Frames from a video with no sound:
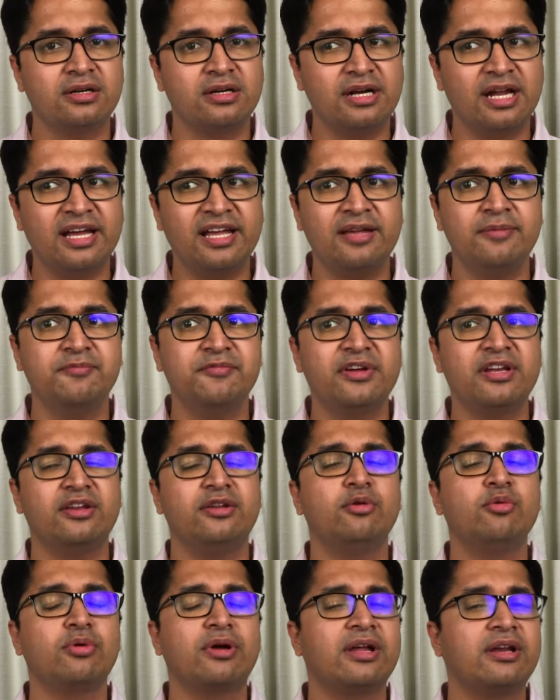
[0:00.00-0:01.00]
time when
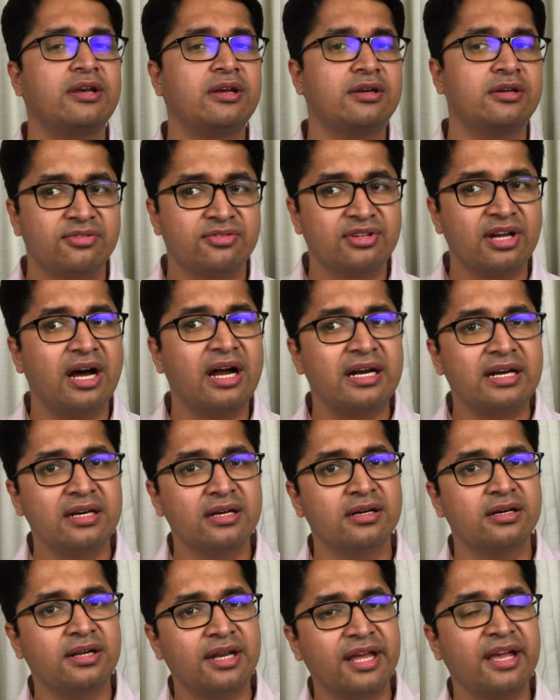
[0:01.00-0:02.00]
you can start
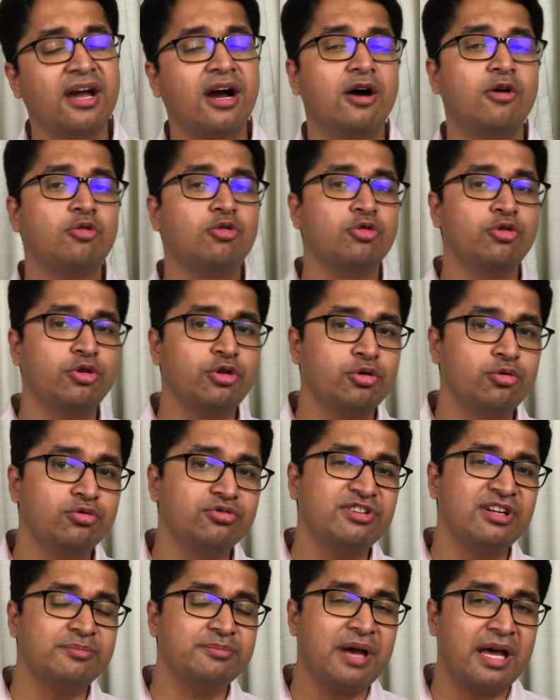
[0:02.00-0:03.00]
learning how to use
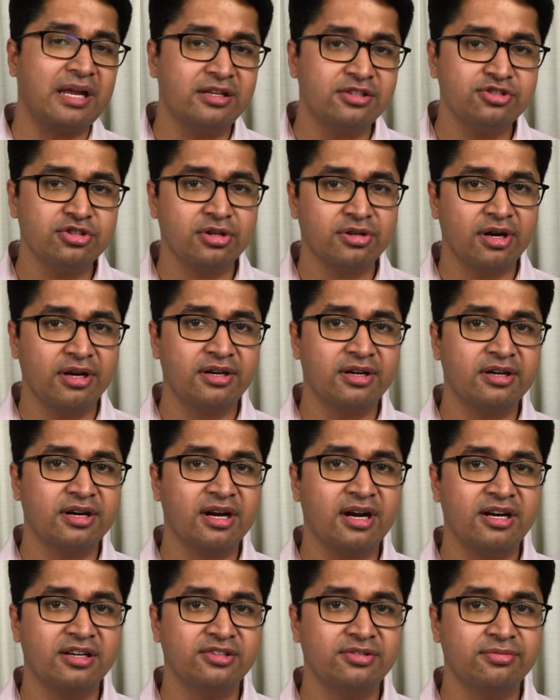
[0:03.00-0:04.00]
and manage your credit
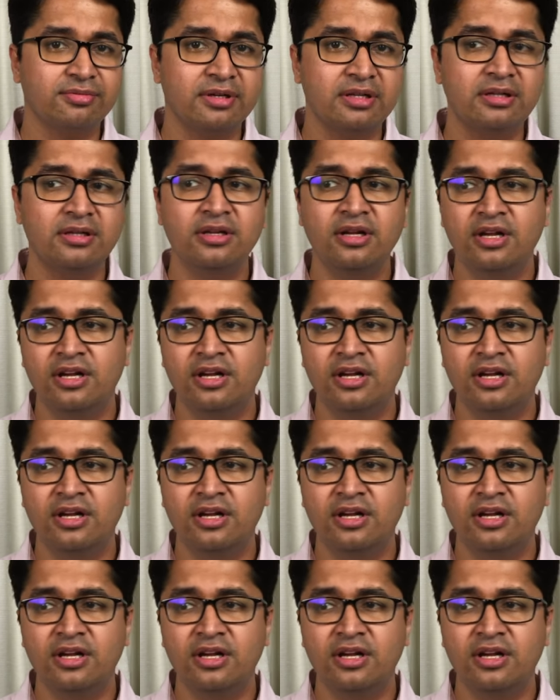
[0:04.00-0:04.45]
cards well.